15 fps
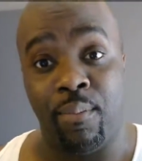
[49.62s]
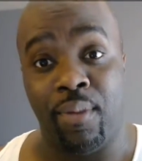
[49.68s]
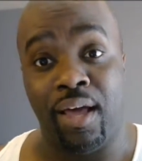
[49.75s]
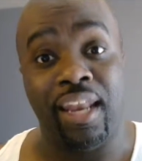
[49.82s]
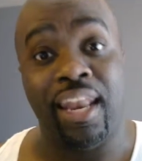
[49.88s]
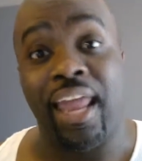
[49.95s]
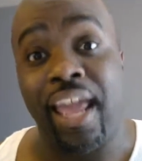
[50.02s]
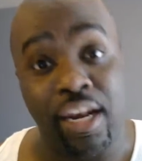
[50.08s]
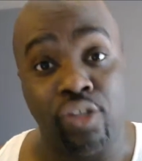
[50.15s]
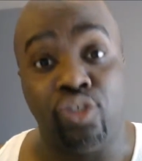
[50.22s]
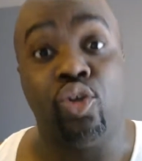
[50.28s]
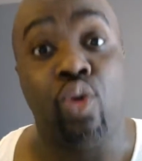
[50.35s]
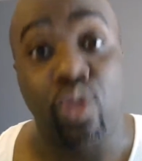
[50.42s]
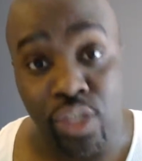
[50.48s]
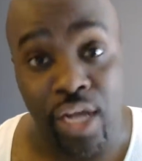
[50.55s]
Atlanta,
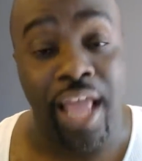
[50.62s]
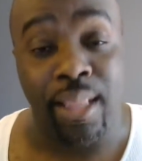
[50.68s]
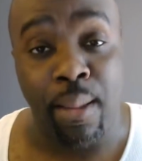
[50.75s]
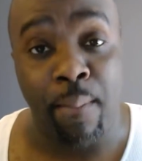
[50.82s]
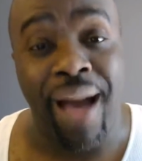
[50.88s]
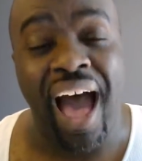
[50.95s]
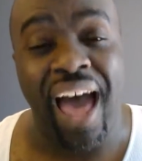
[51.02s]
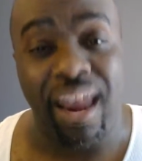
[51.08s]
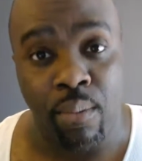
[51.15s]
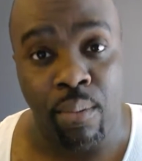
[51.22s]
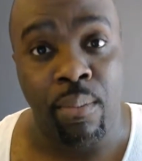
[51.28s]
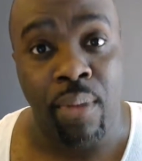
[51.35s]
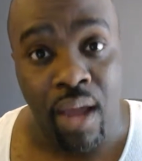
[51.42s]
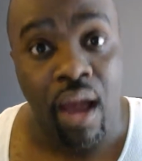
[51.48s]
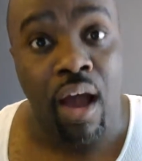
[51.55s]
Georgia at the bottom
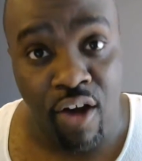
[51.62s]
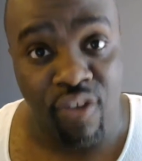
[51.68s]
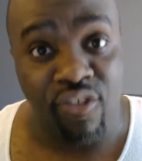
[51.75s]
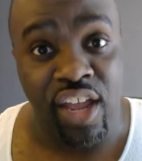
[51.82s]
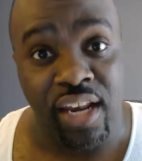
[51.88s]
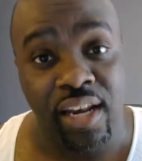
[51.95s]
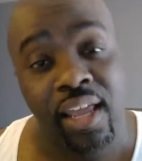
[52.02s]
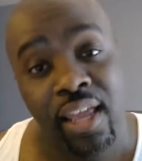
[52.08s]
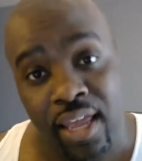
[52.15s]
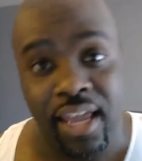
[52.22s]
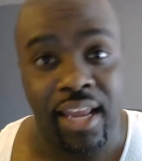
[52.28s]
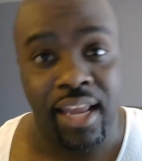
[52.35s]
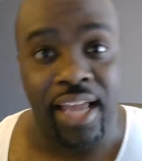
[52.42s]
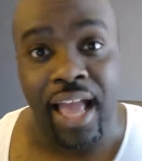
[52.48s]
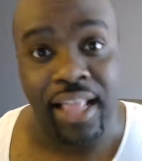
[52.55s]
of it, and
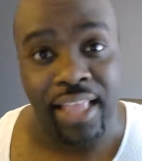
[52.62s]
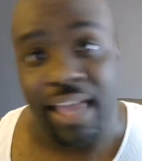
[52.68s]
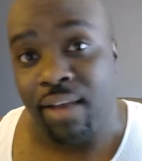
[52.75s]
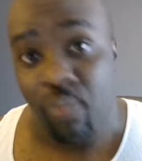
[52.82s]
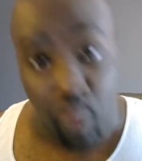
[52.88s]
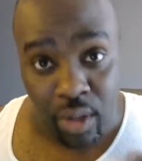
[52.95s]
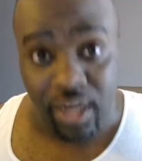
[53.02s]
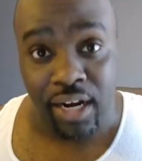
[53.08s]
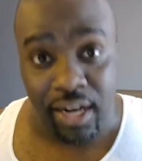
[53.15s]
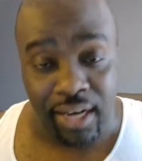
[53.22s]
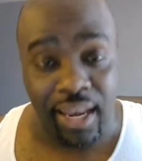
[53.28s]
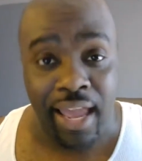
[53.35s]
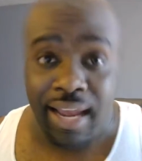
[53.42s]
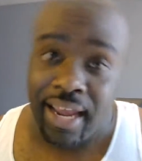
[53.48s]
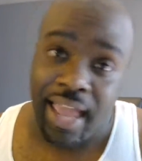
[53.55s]
it got that one of the
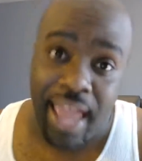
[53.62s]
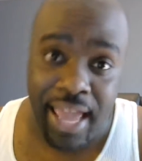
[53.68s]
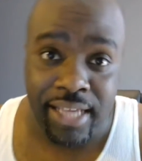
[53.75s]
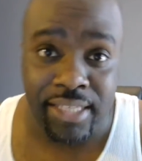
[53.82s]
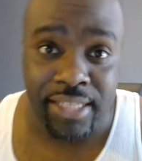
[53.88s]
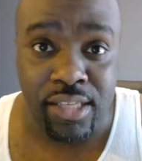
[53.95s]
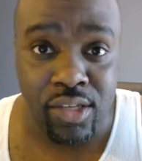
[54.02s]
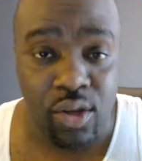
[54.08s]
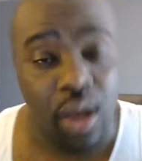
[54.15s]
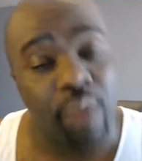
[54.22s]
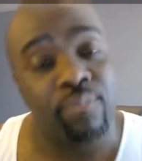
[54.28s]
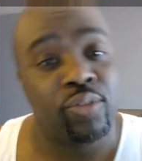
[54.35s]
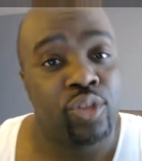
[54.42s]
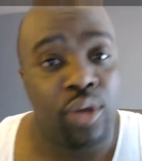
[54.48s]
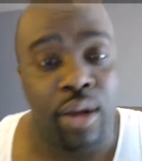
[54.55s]
Atlanta exits. So I'm
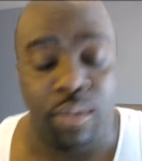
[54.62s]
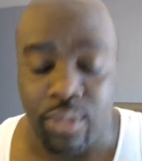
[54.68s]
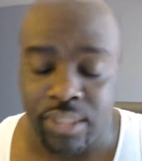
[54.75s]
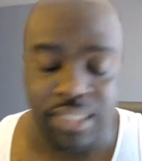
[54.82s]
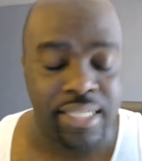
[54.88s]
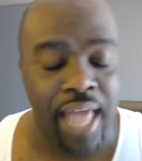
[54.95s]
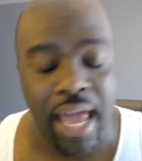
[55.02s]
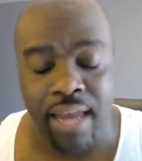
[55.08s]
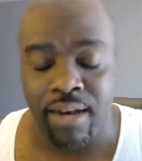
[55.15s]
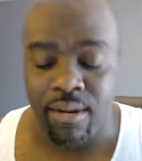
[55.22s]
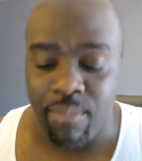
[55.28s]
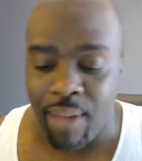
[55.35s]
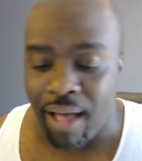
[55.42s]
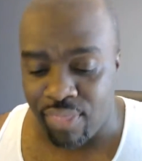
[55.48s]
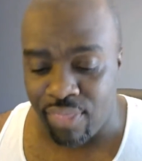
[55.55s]
sure they was excited
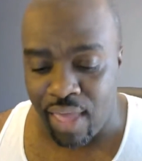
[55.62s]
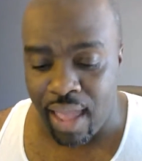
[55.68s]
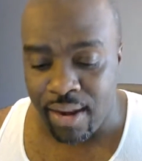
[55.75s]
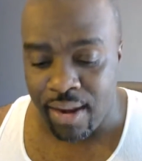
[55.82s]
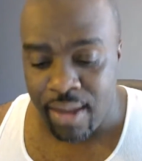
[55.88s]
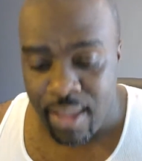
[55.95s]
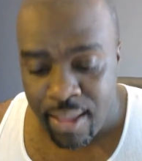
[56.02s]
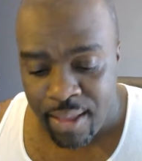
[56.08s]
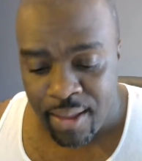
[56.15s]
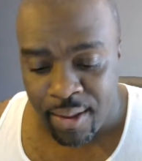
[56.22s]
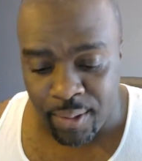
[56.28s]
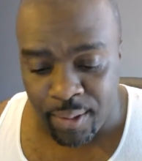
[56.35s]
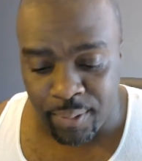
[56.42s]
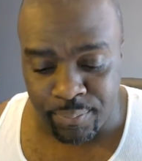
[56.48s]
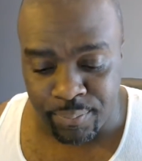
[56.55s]
about that.
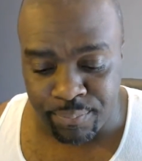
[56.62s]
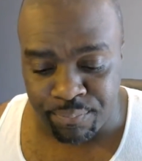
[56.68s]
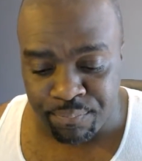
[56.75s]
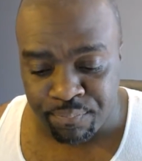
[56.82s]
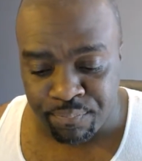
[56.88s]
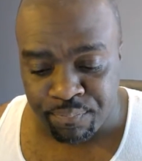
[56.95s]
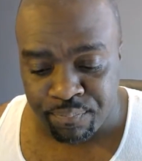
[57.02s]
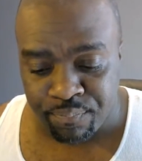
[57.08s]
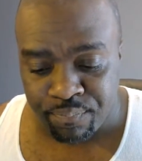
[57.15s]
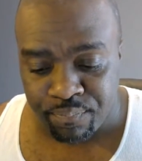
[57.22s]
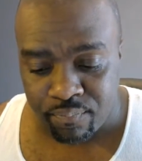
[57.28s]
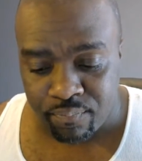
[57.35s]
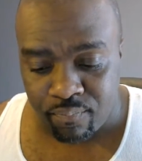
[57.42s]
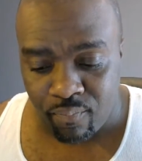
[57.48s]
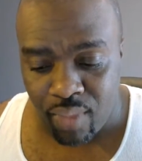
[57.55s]
Um,
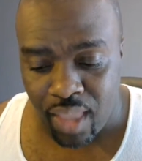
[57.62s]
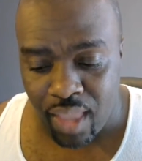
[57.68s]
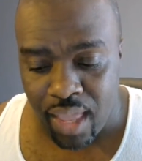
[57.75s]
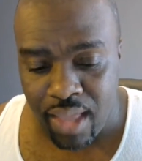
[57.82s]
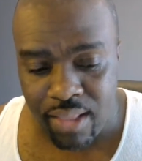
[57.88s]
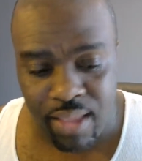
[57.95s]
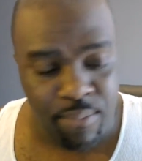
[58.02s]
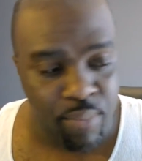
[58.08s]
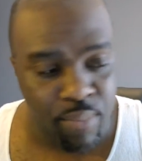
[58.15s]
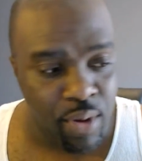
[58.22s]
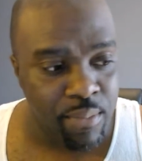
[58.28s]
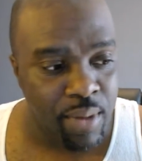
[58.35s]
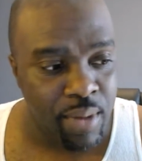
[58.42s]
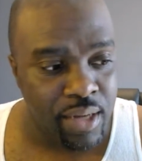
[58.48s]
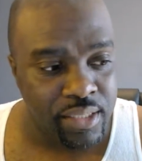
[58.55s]
they pretty
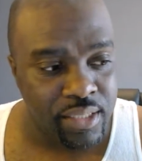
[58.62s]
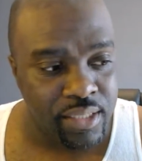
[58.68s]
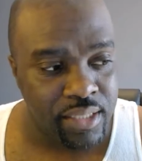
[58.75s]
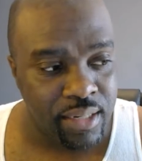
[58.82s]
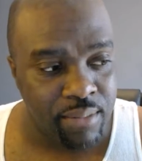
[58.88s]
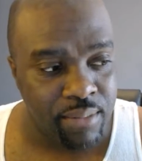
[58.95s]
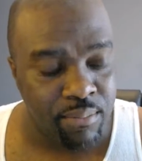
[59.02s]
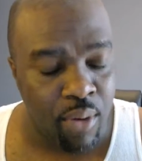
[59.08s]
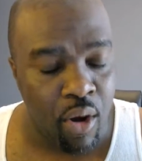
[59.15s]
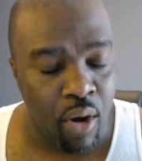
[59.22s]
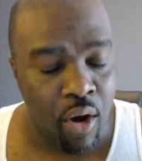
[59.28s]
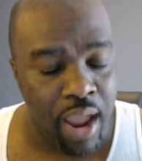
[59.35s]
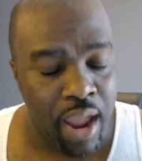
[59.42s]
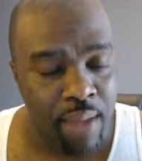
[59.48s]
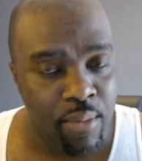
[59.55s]
much Paul
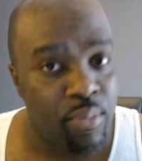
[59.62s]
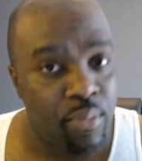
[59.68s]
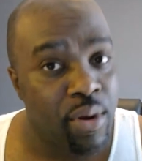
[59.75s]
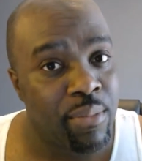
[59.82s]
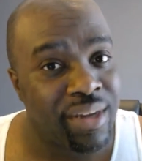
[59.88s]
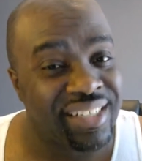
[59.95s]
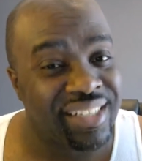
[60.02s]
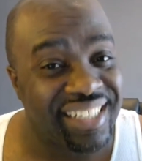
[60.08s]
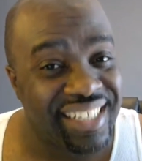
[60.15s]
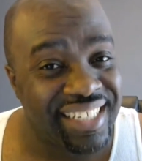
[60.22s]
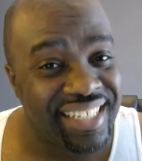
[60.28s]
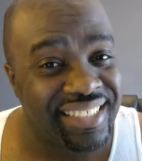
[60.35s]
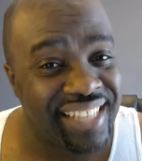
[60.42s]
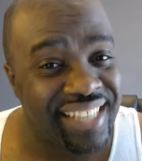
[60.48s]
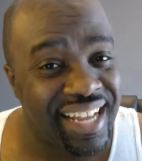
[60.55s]
Heyman pretty much
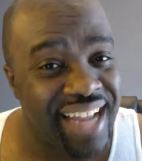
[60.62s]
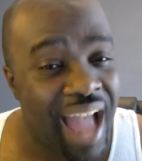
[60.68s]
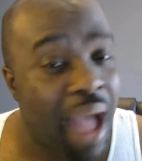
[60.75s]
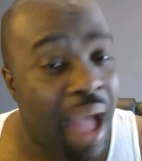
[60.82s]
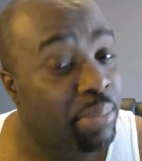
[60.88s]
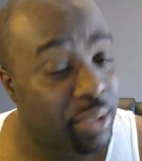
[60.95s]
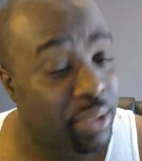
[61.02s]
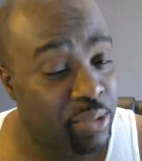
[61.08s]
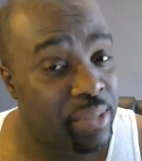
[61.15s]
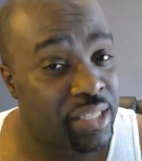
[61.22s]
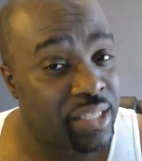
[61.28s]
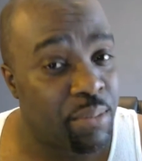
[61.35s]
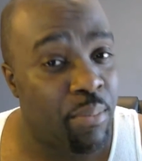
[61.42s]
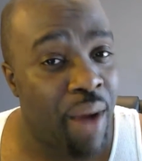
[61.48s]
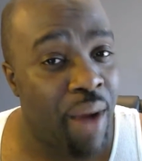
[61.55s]
lists the accomplishments
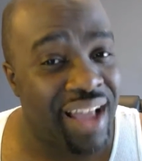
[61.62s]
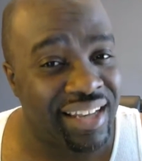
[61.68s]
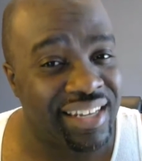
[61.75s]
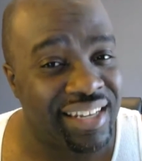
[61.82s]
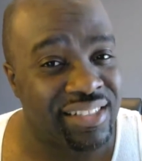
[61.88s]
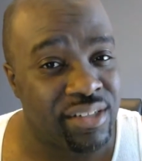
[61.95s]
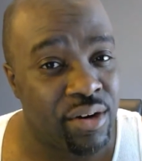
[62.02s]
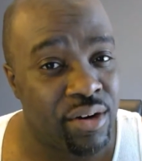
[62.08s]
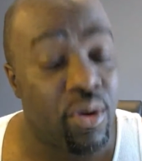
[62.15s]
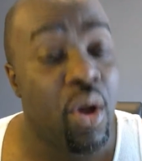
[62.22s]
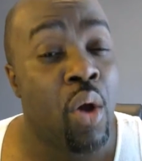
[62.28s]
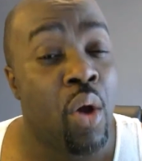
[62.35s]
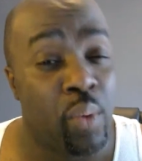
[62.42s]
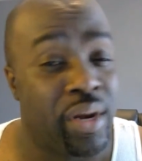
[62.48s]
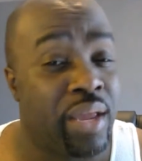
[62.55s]
of Brock Lesnar
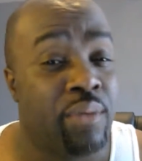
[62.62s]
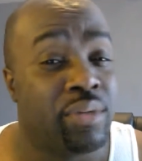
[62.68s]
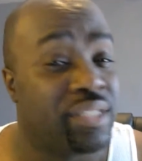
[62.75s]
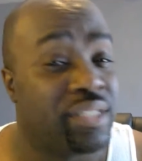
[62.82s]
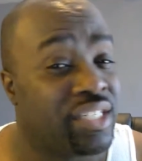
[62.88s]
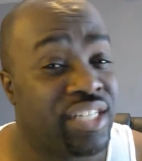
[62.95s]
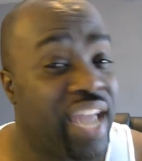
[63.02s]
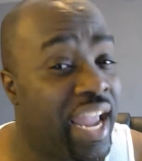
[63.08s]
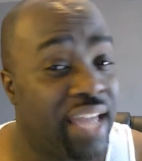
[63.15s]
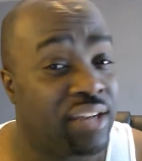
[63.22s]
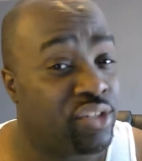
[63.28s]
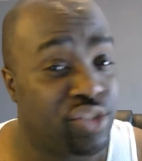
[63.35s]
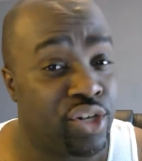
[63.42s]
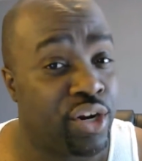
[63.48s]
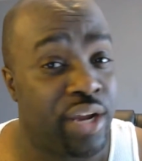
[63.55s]
when he was the
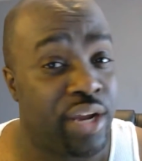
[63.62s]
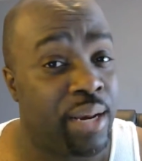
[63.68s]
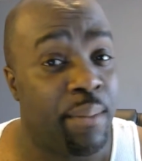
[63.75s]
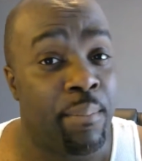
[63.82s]
challenger in a